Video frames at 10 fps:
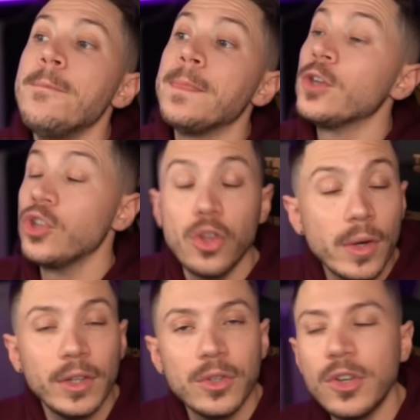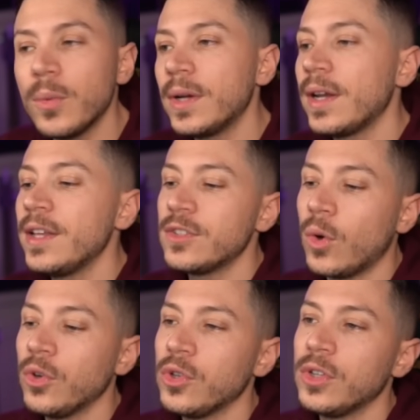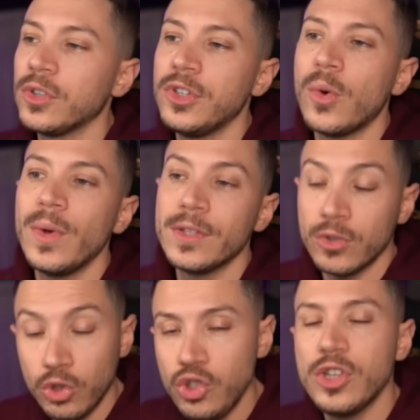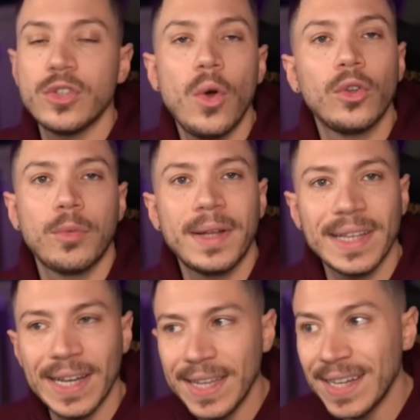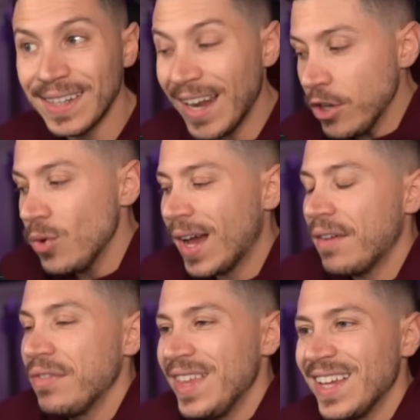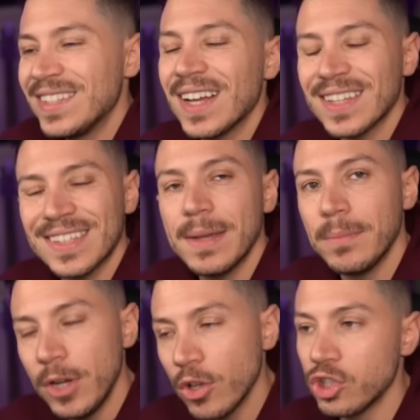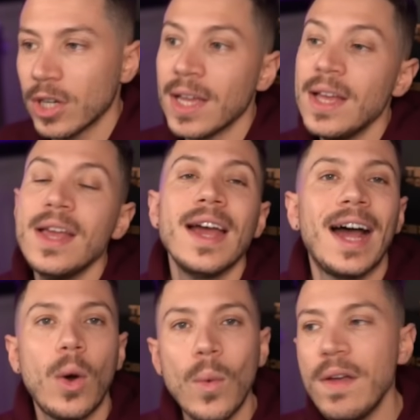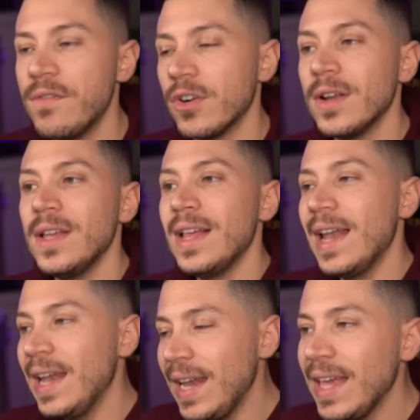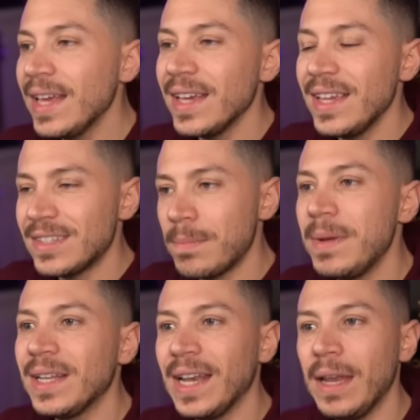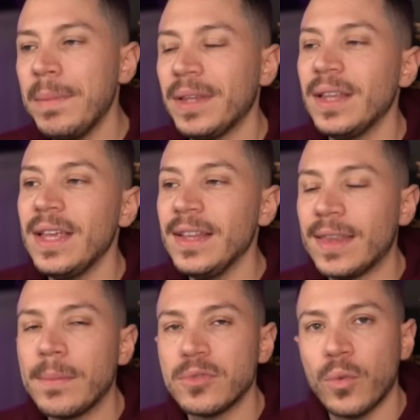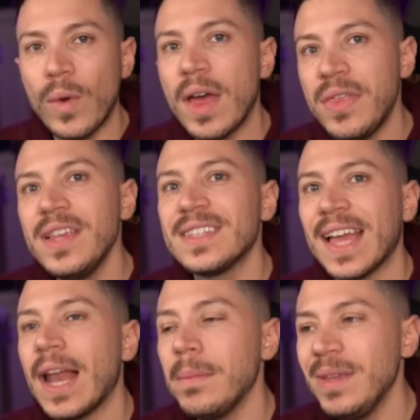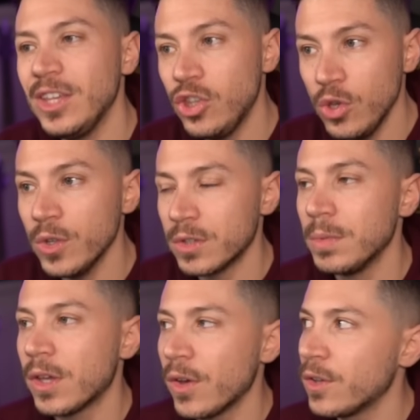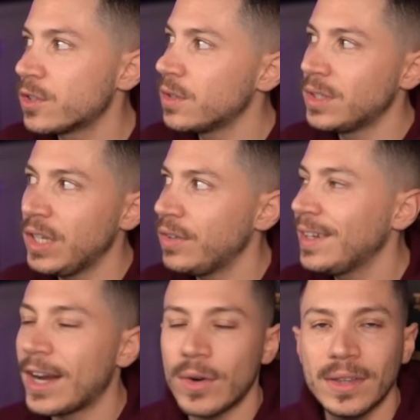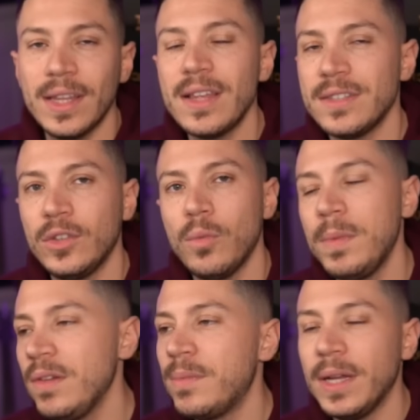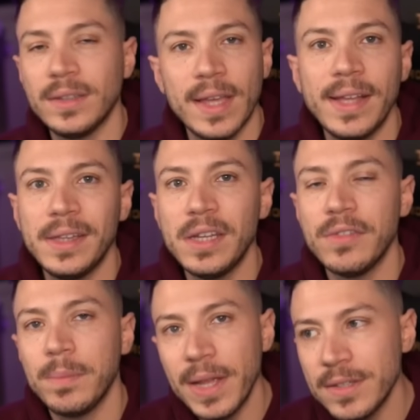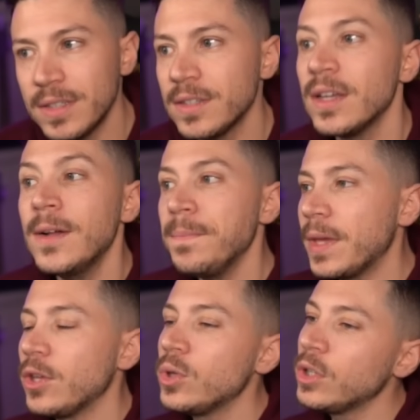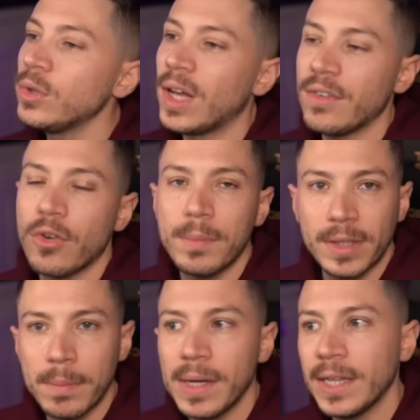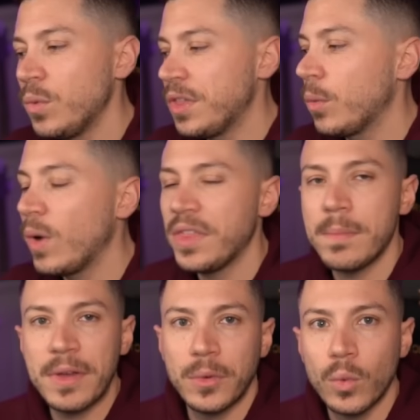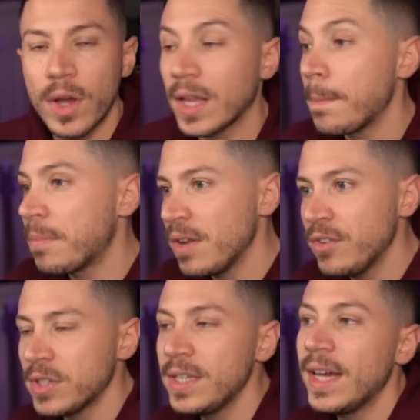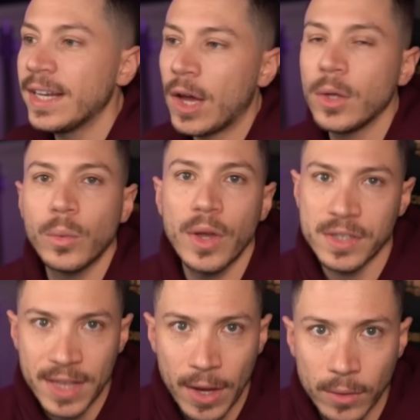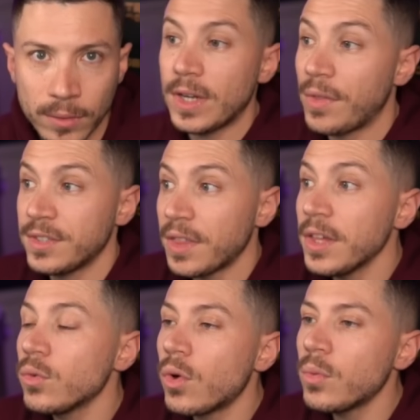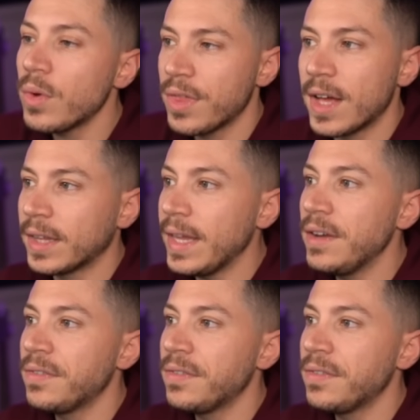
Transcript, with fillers: You don't need to know what it is. All you need to know is you just automatically get it and you have the exact same logic. However, LINQ is a bit limited in terms of where this can be used because different guarantees need to be maintained in different places and you need to have compatibility with the way the method worked previously and how it works now. Now, there's nothing wrong with that. In